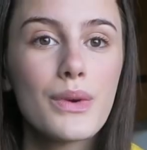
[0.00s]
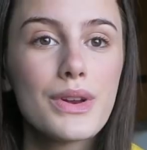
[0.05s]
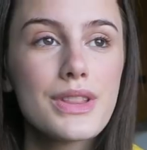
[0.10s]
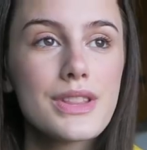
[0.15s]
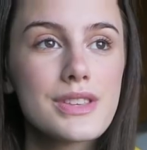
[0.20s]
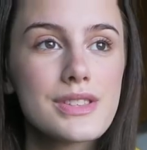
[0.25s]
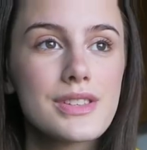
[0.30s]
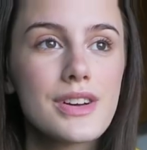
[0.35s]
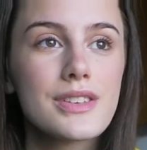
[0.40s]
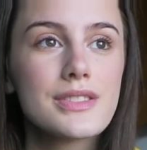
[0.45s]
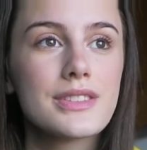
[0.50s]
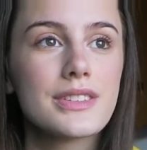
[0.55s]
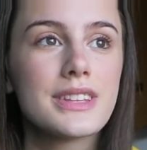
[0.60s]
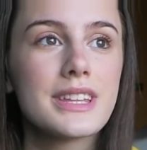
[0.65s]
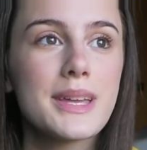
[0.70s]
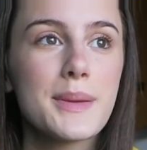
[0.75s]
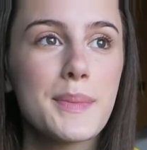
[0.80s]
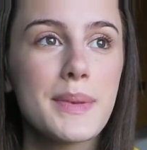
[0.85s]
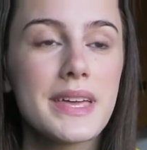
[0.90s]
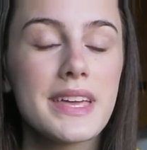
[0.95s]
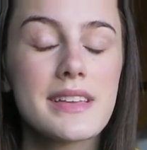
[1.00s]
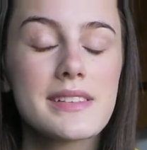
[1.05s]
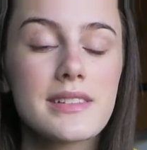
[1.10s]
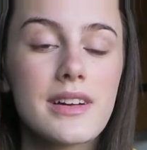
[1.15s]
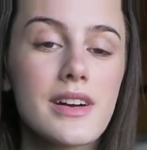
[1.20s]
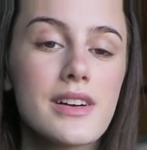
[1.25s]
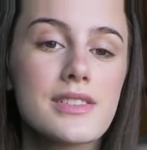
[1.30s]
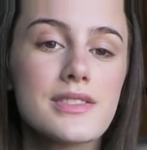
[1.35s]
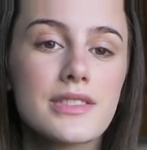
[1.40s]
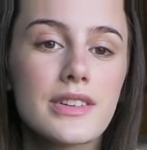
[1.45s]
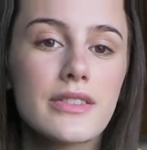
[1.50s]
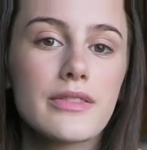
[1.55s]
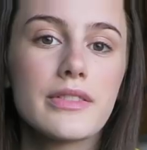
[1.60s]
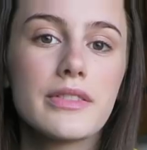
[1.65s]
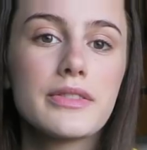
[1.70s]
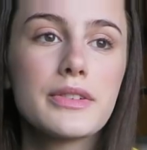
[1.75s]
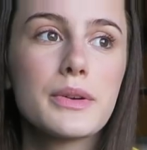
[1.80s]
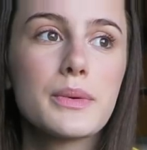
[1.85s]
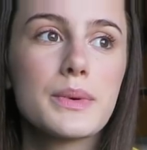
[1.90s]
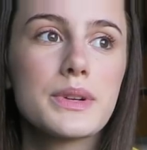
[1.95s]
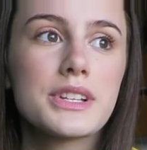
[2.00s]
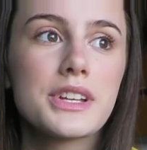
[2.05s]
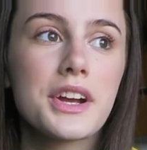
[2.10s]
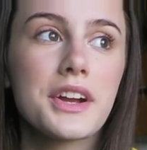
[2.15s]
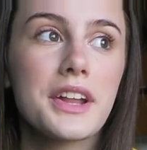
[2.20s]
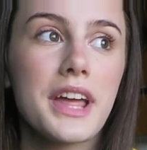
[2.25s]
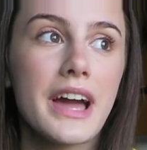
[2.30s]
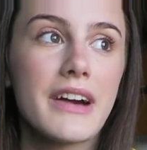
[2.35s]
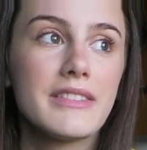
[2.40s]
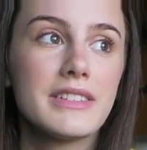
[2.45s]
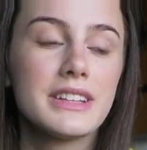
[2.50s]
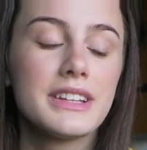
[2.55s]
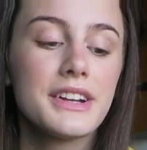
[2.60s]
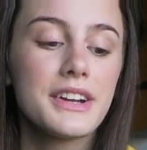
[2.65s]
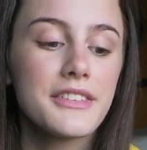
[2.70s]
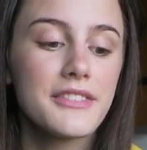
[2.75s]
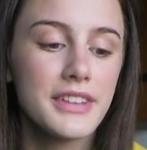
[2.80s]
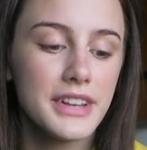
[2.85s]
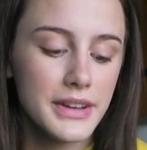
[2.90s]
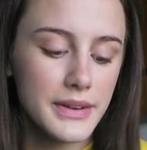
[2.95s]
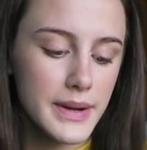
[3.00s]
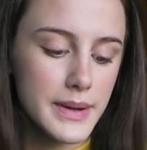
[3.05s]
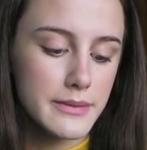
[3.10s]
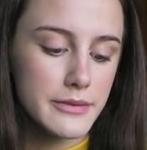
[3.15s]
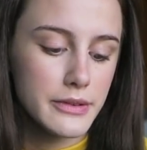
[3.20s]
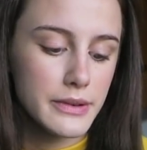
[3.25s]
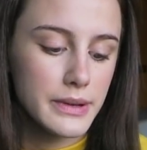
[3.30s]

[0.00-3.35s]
One of the songs on the E P is Arkansas River, which I already have a lyric video up